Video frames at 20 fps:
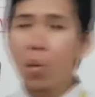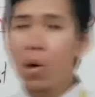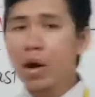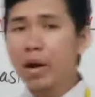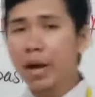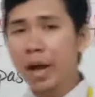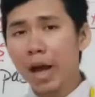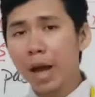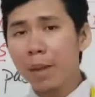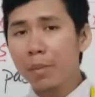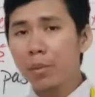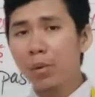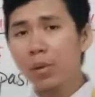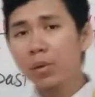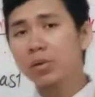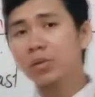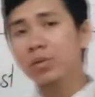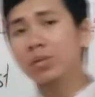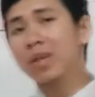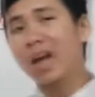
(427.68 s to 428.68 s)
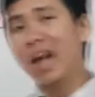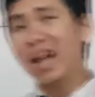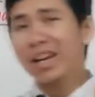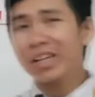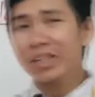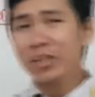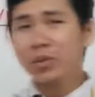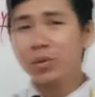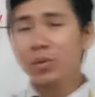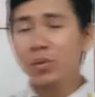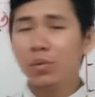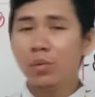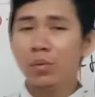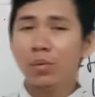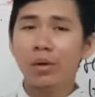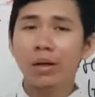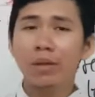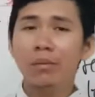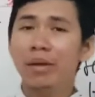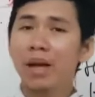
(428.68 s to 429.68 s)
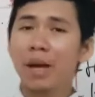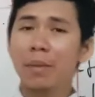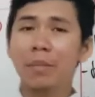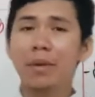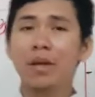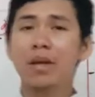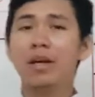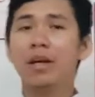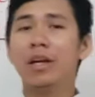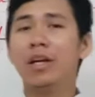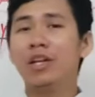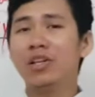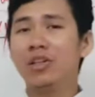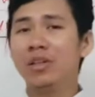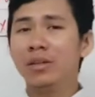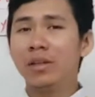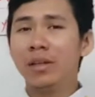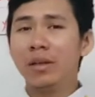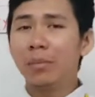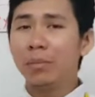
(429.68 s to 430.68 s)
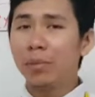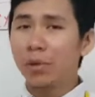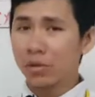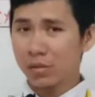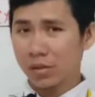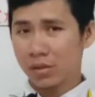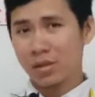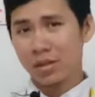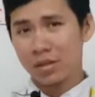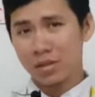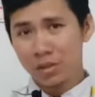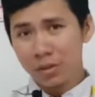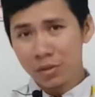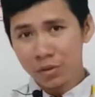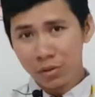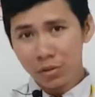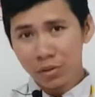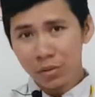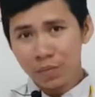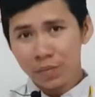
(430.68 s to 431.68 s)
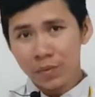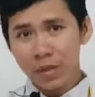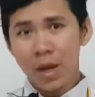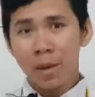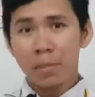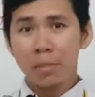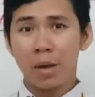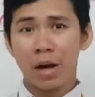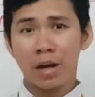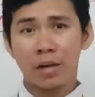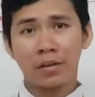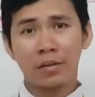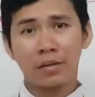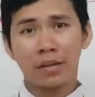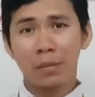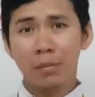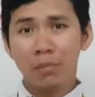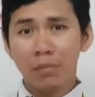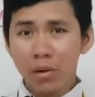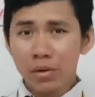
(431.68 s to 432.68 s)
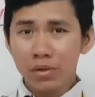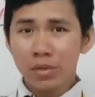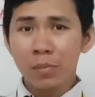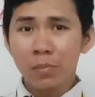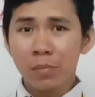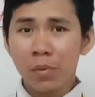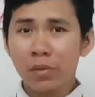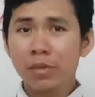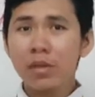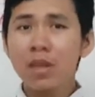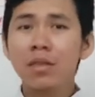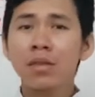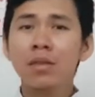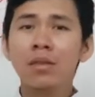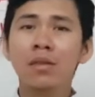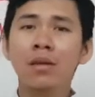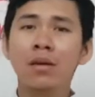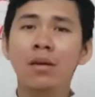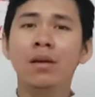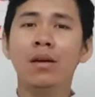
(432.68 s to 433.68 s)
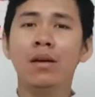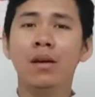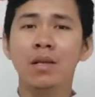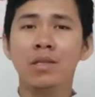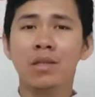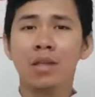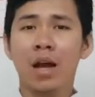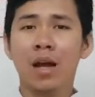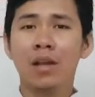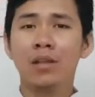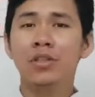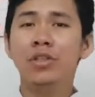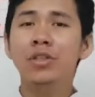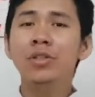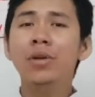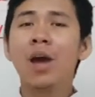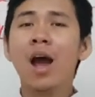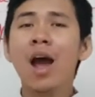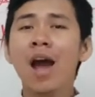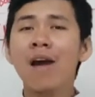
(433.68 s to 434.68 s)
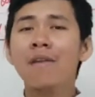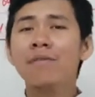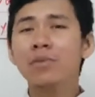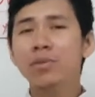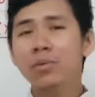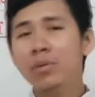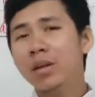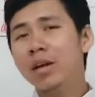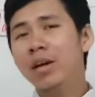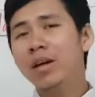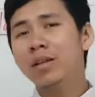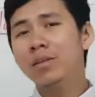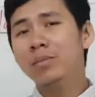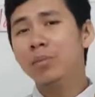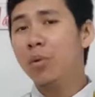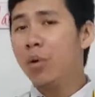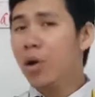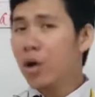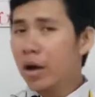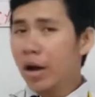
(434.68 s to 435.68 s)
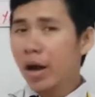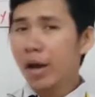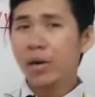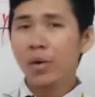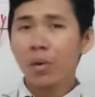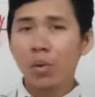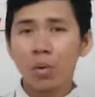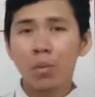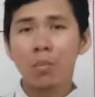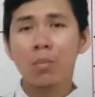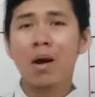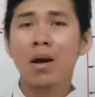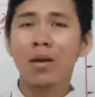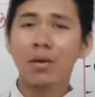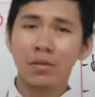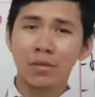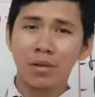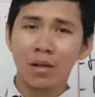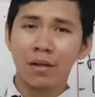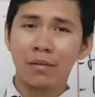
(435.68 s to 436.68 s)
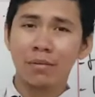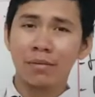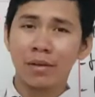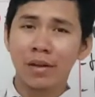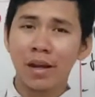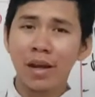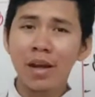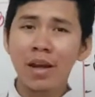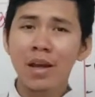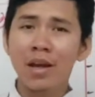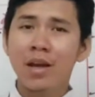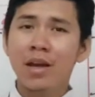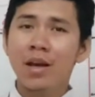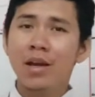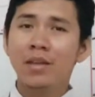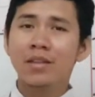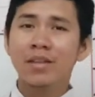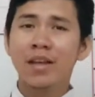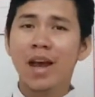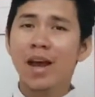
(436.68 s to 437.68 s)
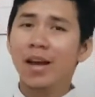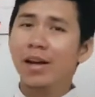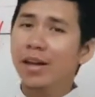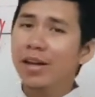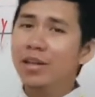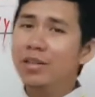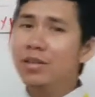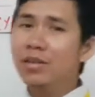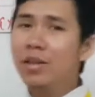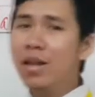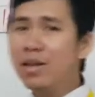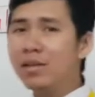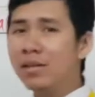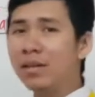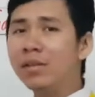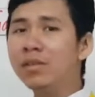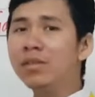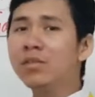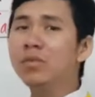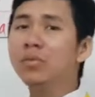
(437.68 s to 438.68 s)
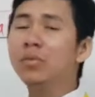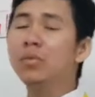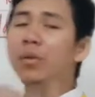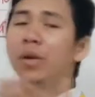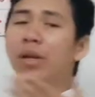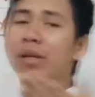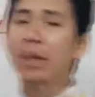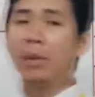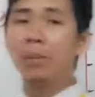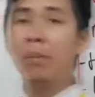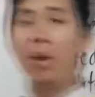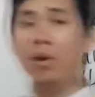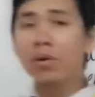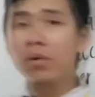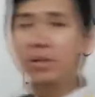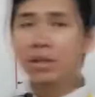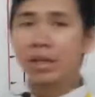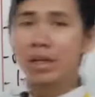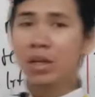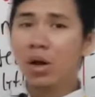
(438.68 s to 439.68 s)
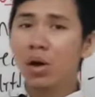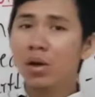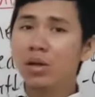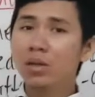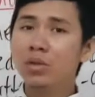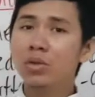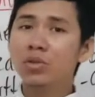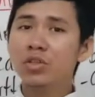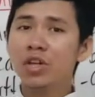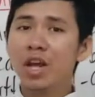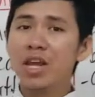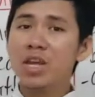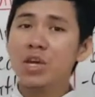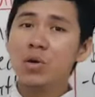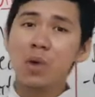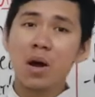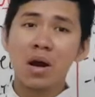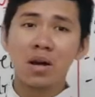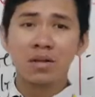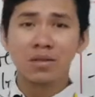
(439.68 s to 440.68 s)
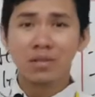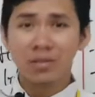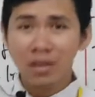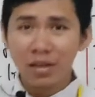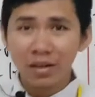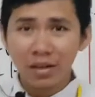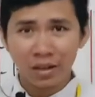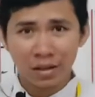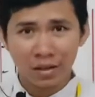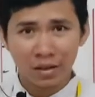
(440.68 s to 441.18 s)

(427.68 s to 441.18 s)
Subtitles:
I'm going to tell you will be appear in the progress test 2. But the most important thing is that you have to learn more at home by yourself. Okay, take this lesson to read the book in order to check your understanding.